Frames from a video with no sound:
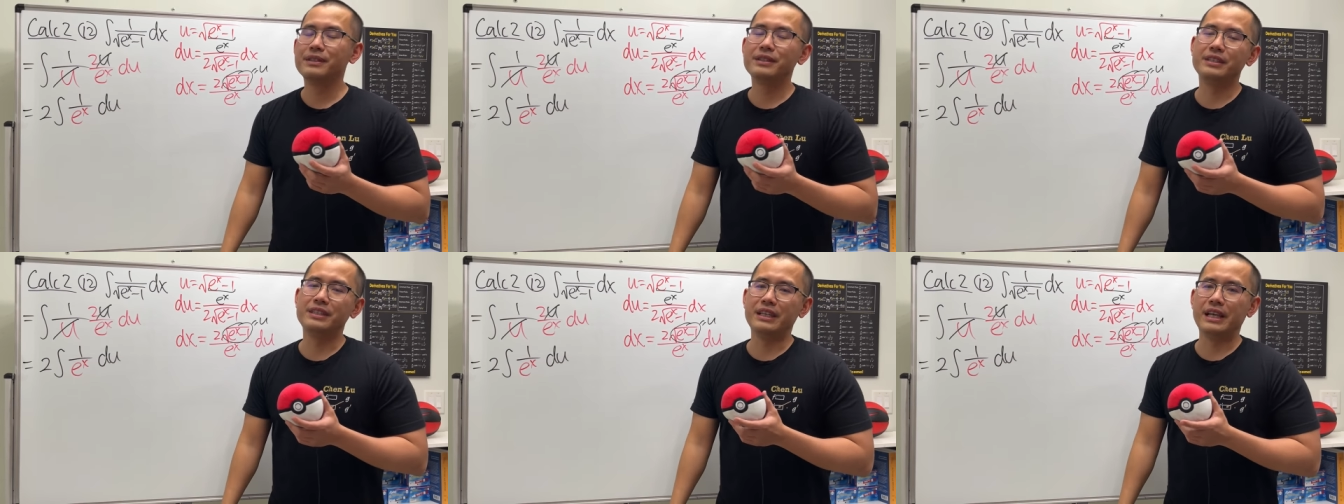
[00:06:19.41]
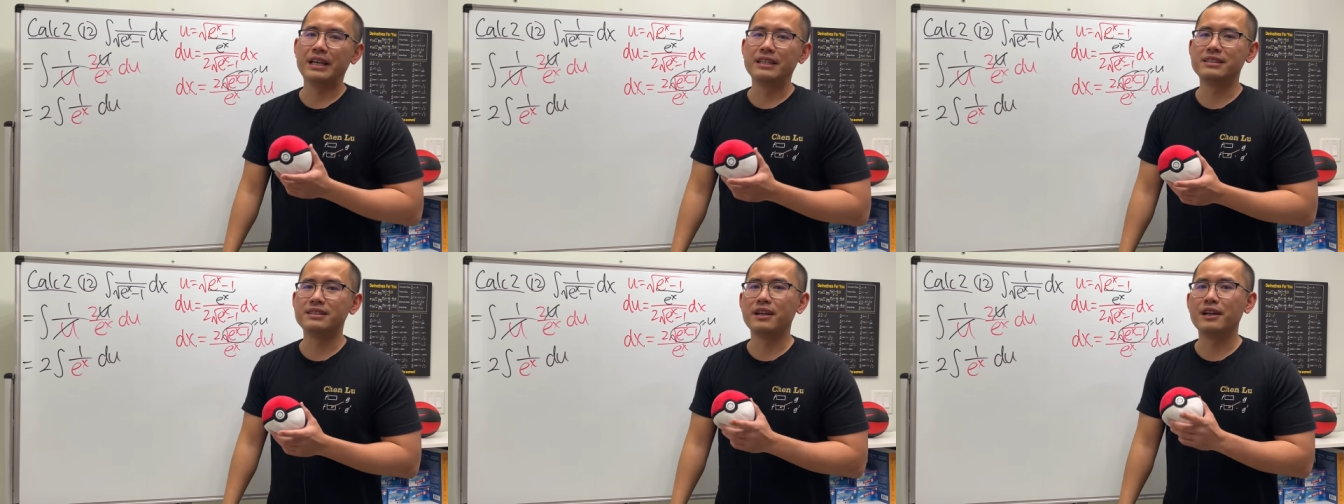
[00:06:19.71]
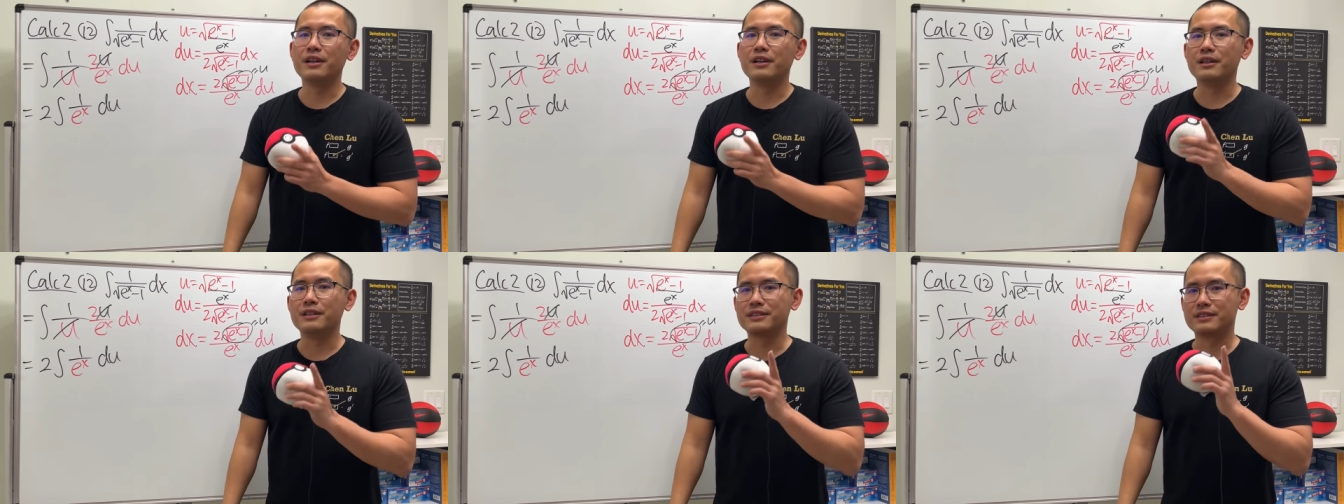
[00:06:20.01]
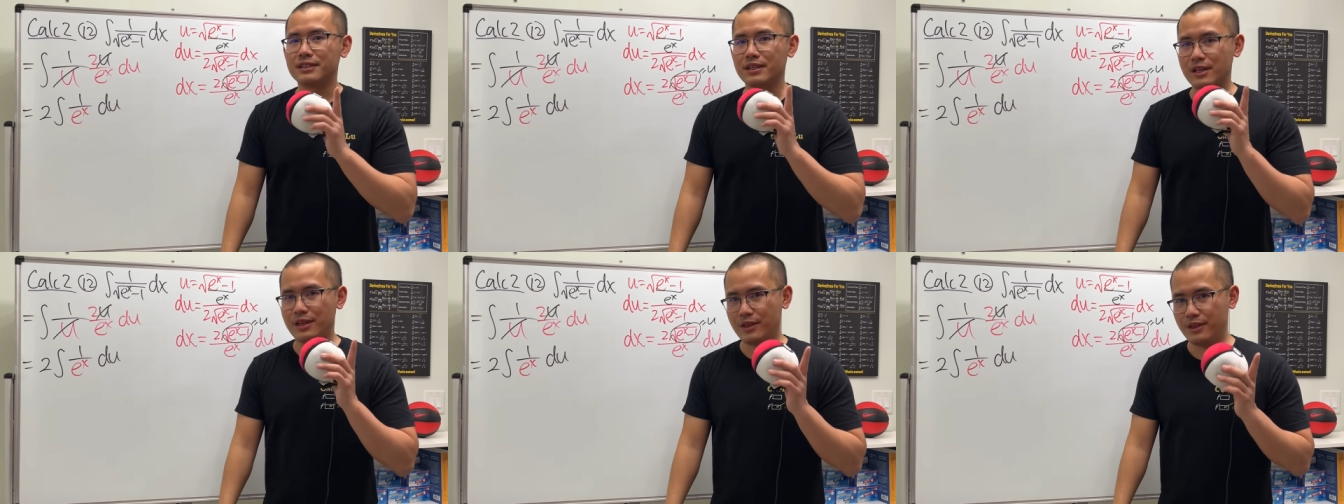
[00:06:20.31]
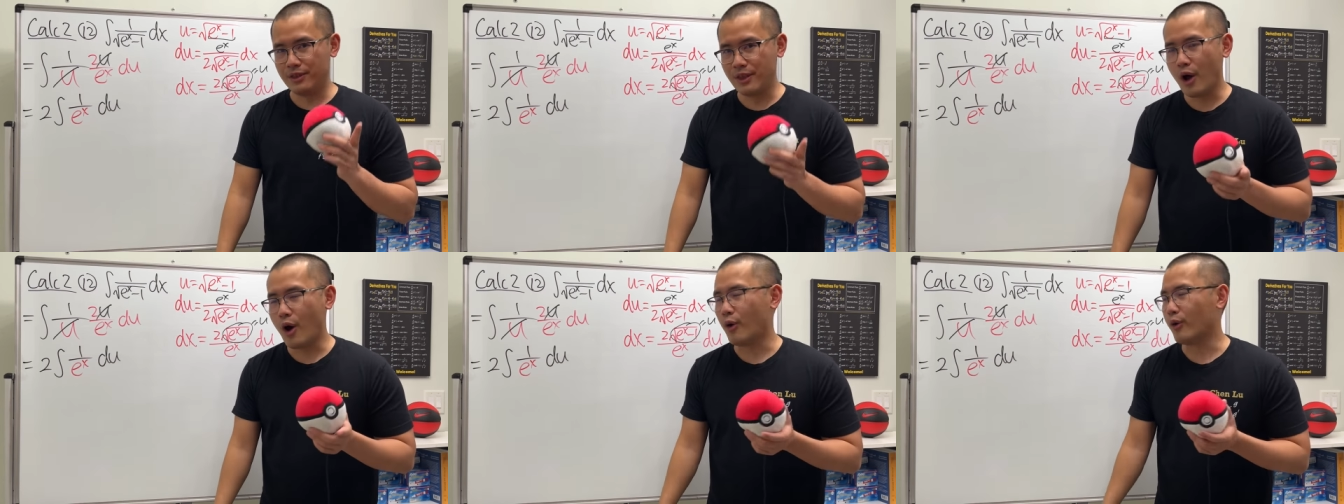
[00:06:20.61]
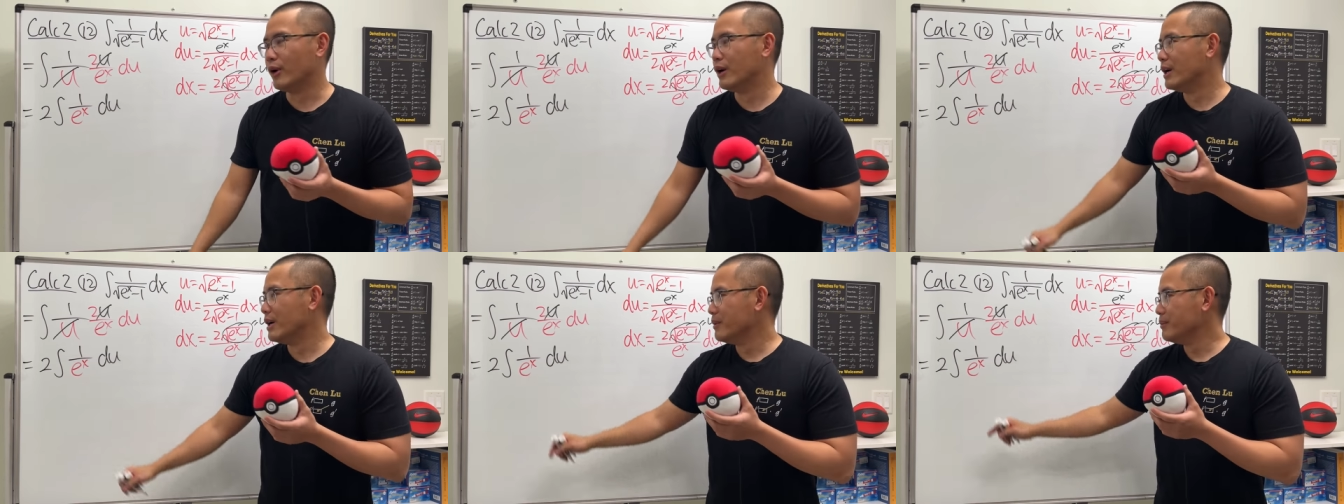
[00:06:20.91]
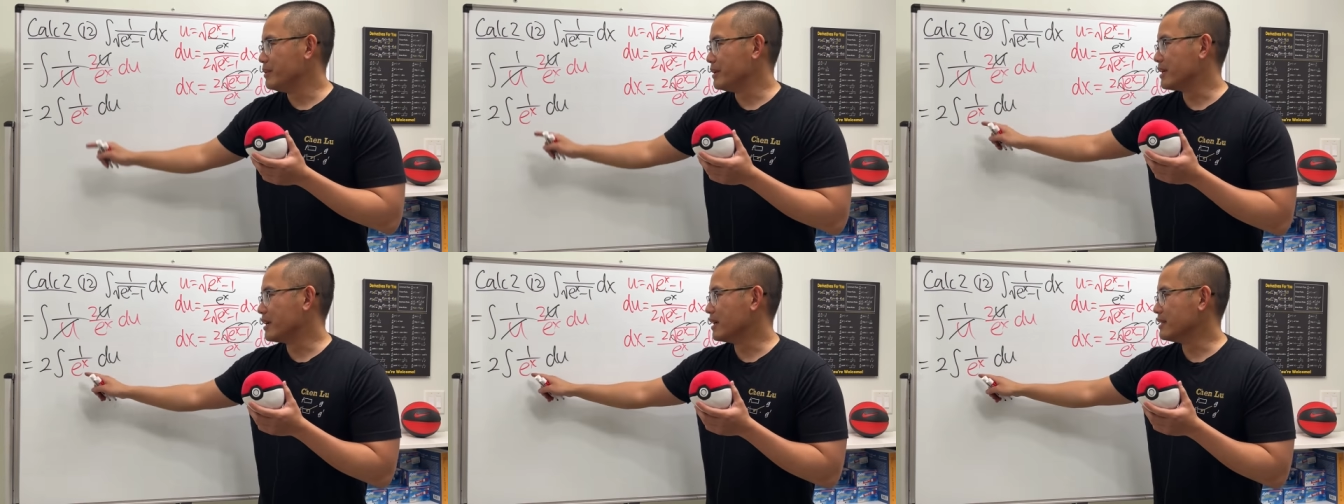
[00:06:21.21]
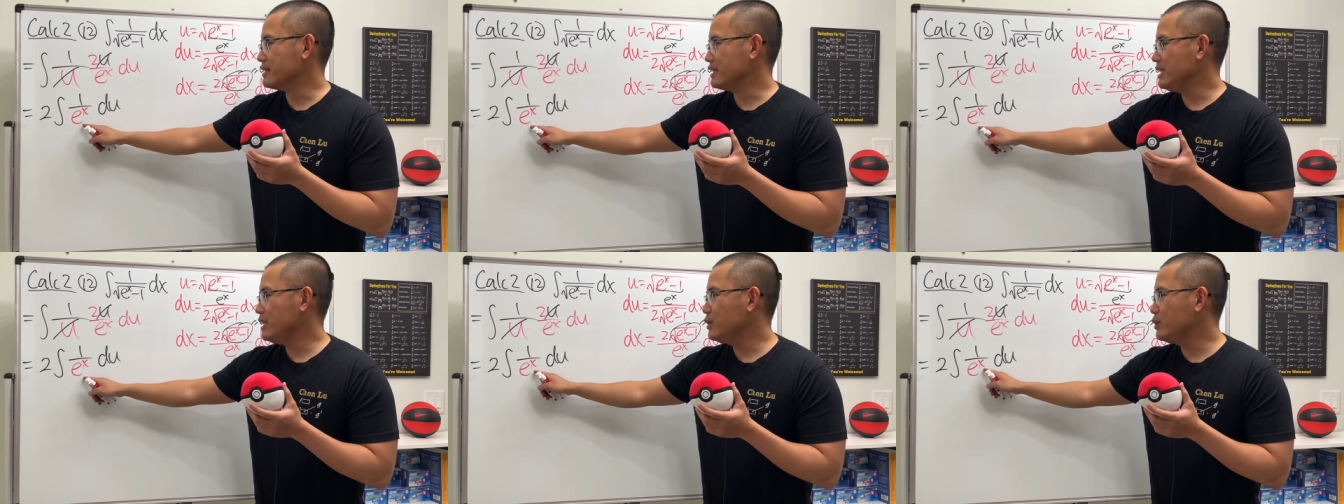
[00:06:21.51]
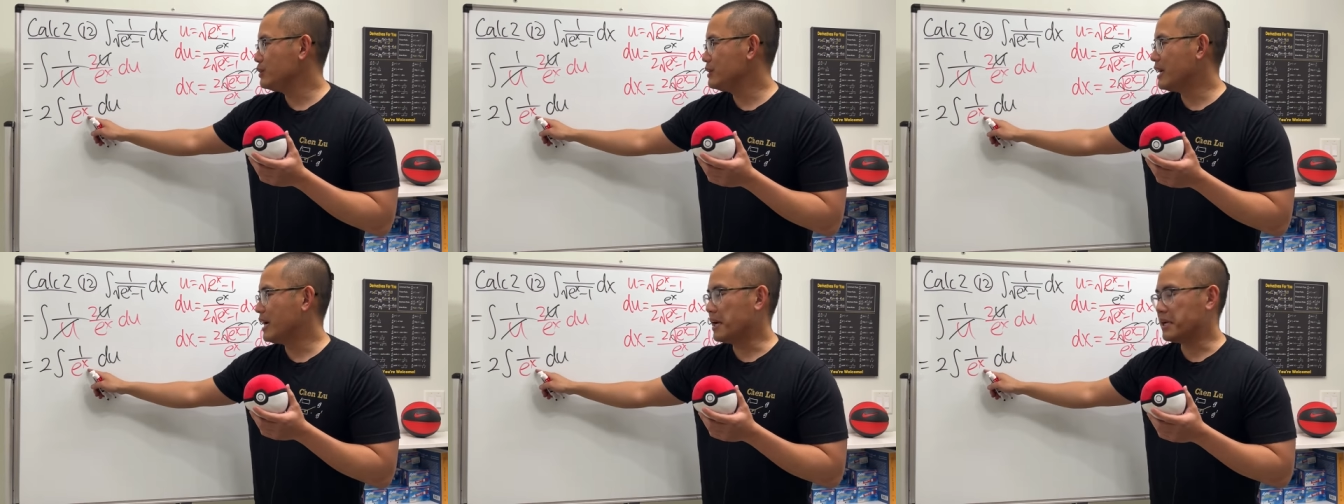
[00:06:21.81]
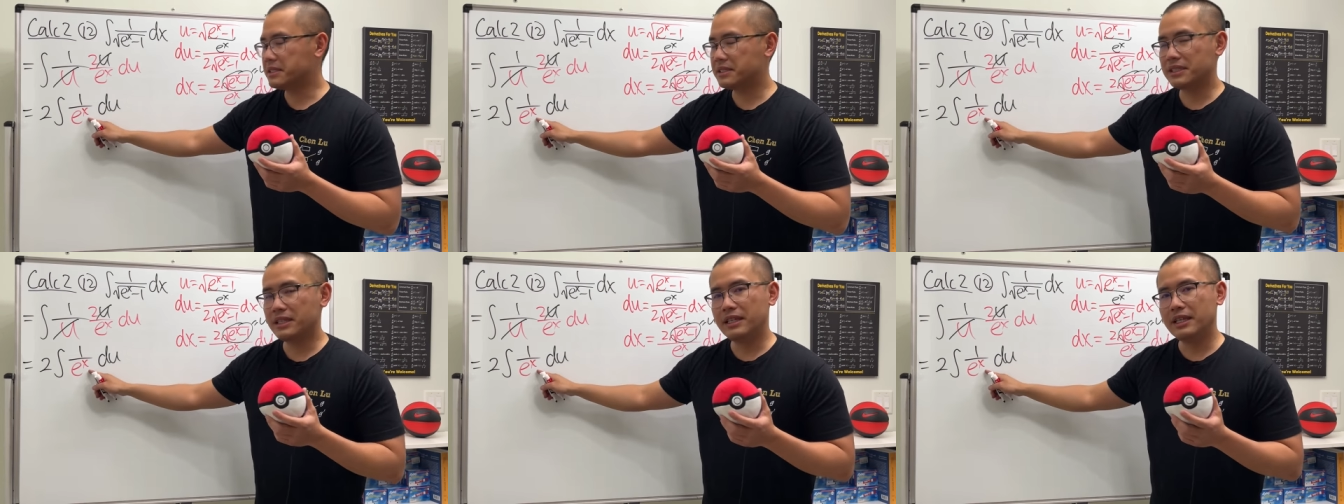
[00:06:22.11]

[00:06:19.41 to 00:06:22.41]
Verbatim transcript: The answer is no, because e to the x